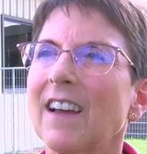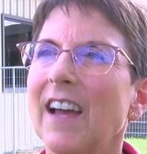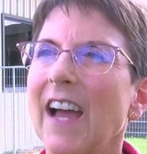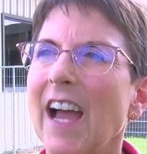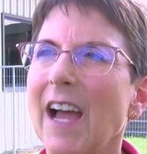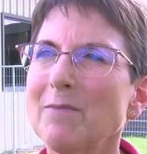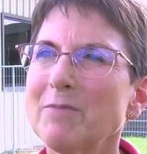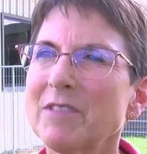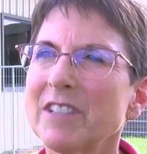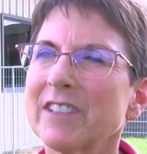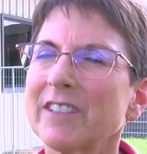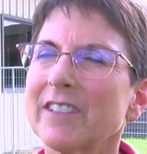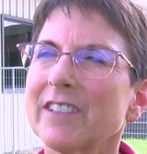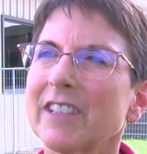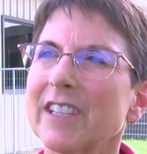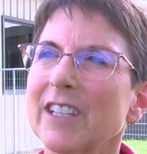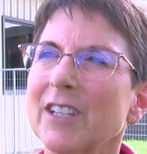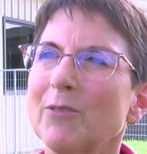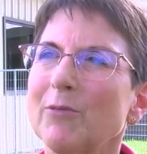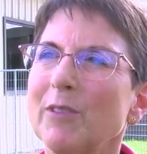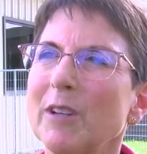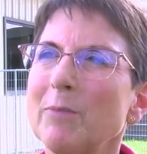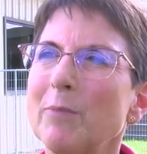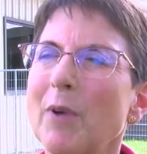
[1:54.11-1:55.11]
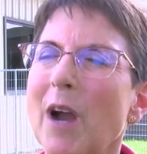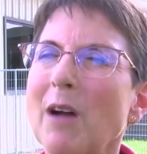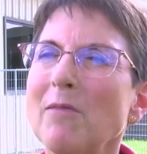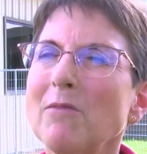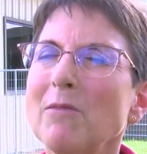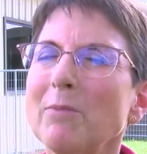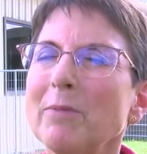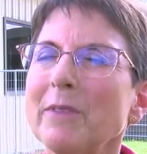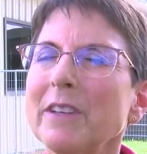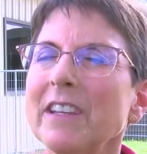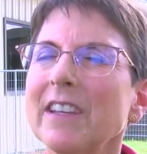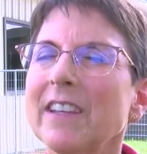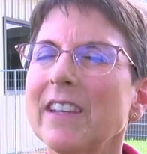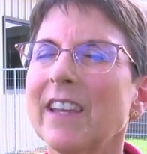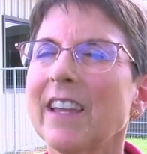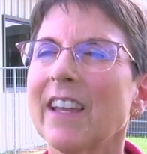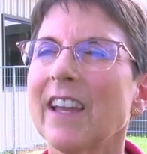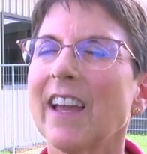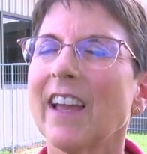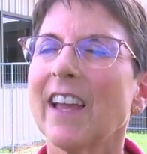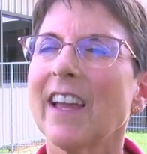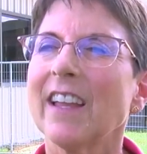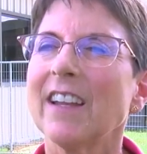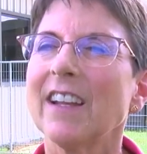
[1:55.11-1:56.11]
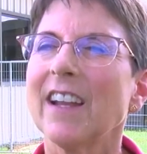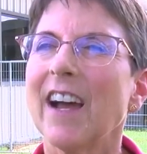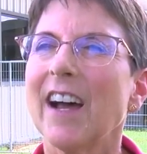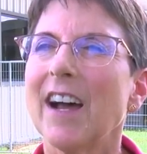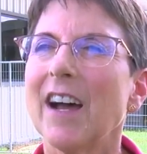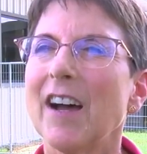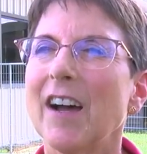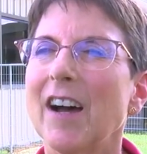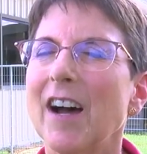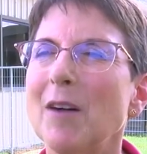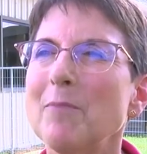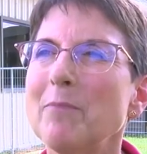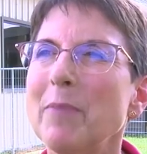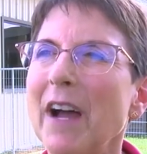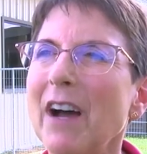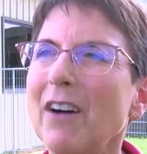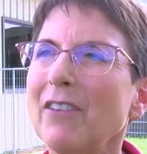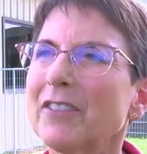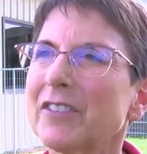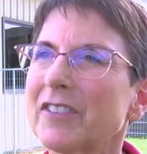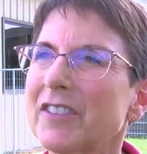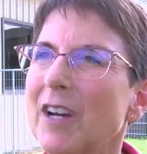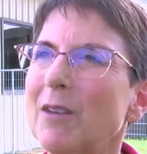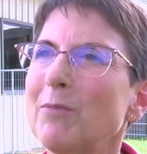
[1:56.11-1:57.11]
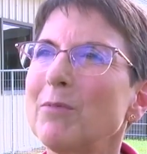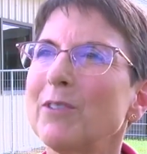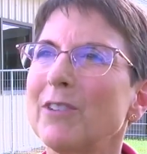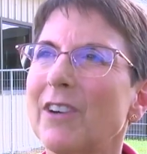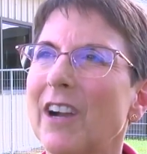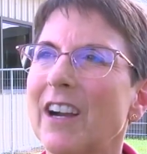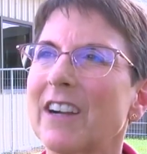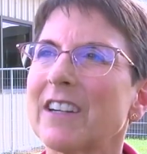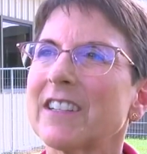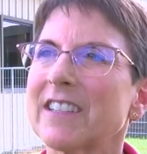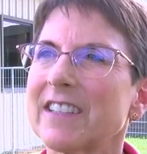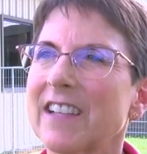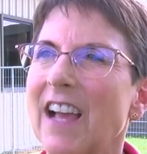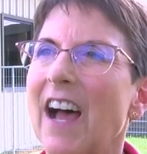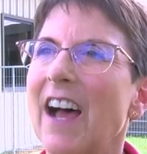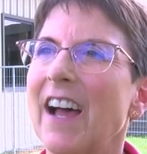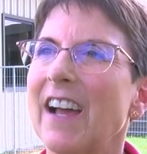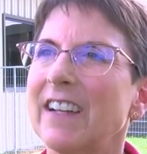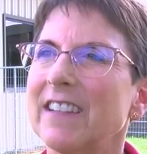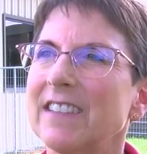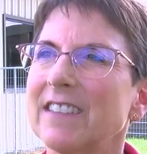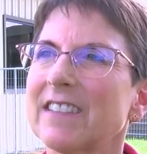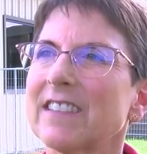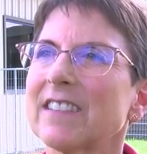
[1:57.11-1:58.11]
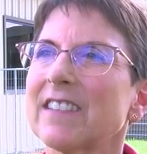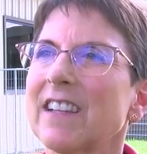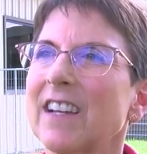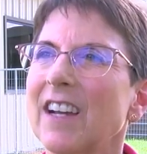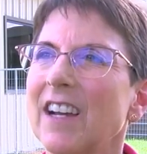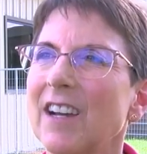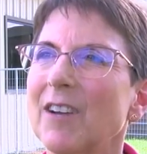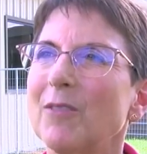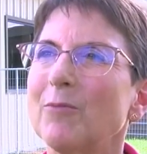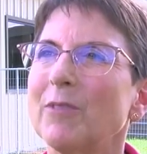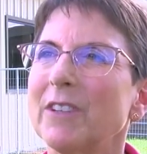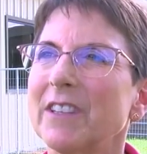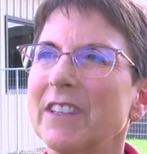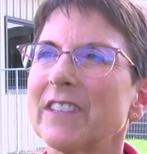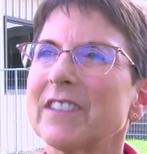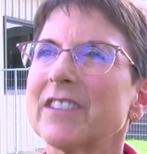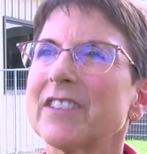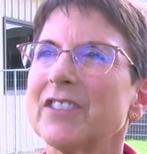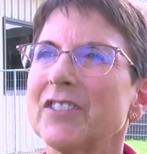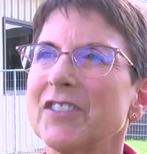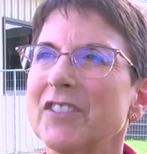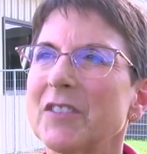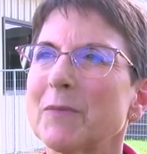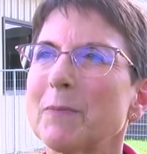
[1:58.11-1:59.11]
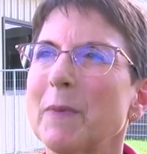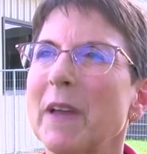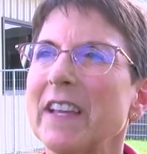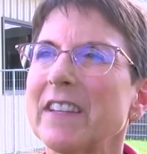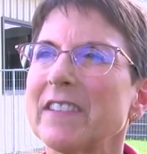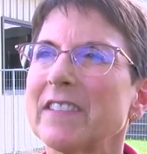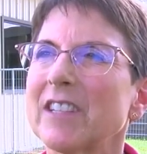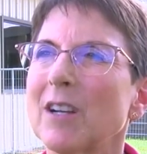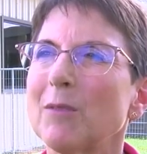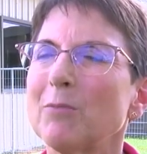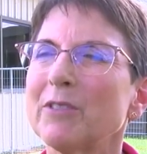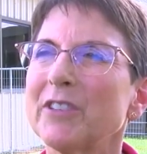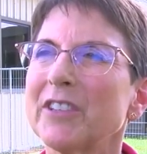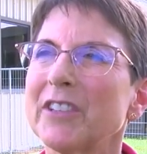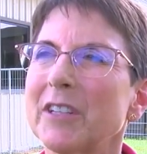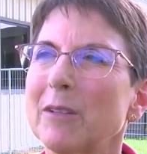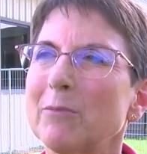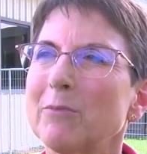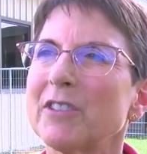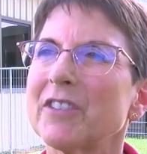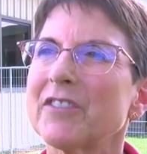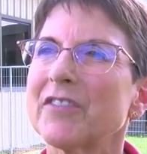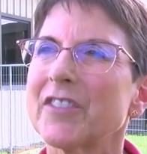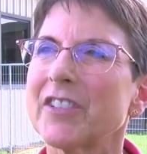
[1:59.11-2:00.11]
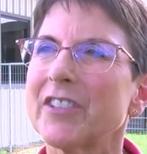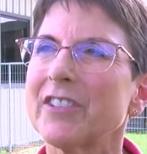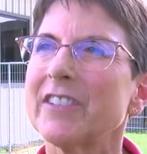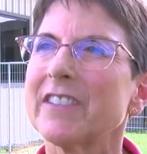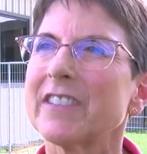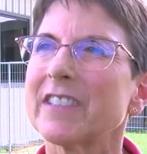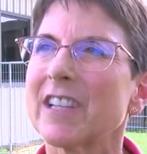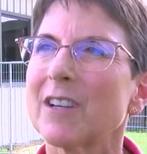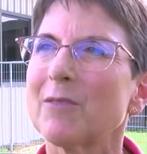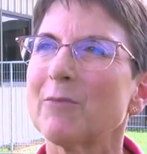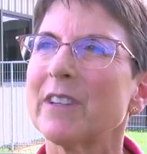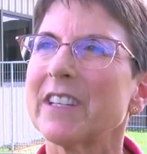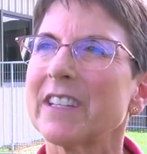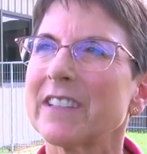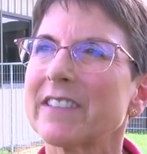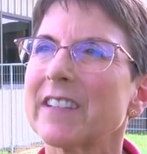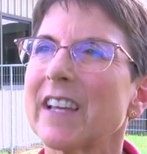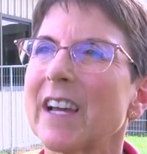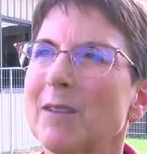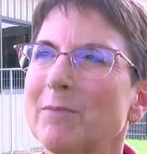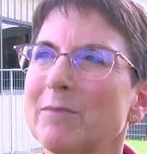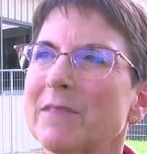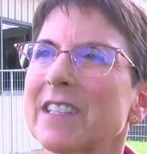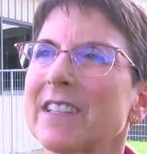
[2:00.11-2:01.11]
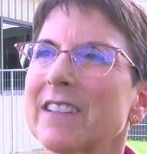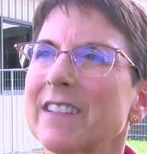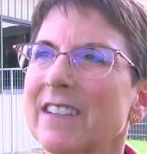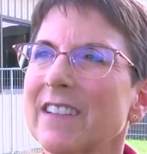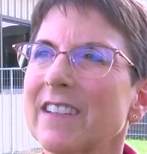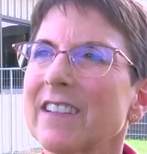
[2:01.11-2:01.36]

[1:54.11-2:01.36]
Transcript: Absolutely. We probably can uh, about double our size um, with this new space, double the number of students that we accept.